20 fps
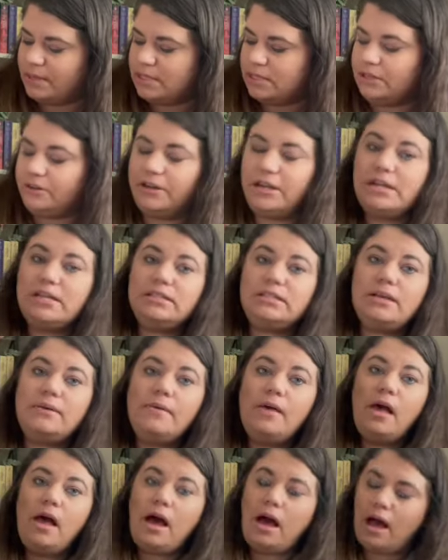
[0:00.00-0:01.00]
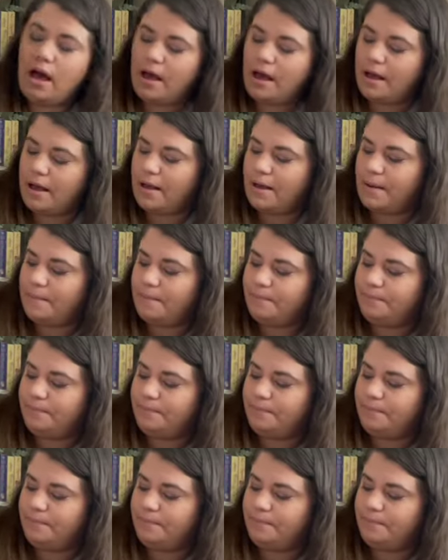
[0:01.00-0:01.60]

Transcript: series. I